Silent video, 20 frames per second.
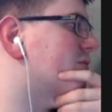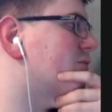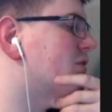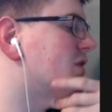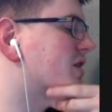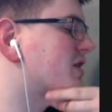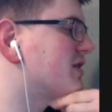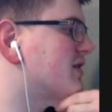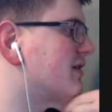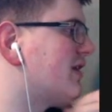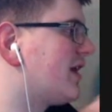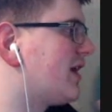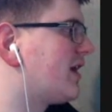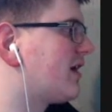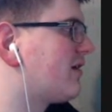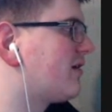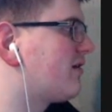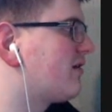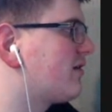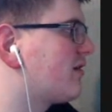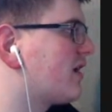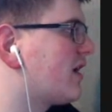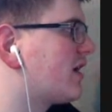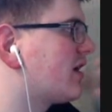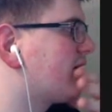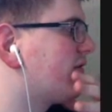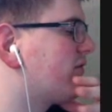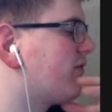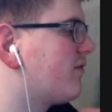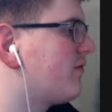is like kind
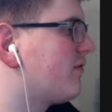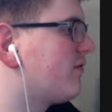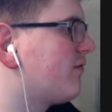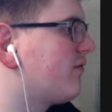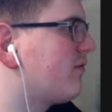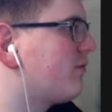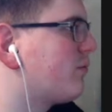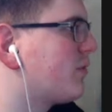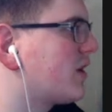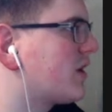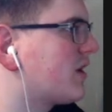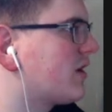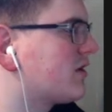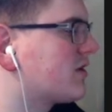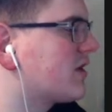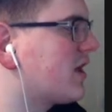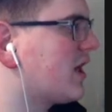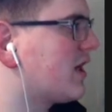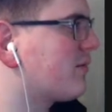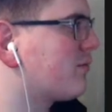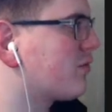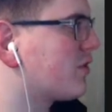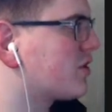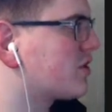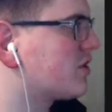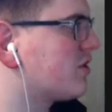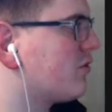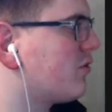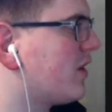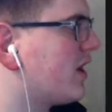of
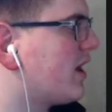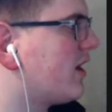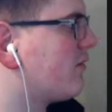brushed away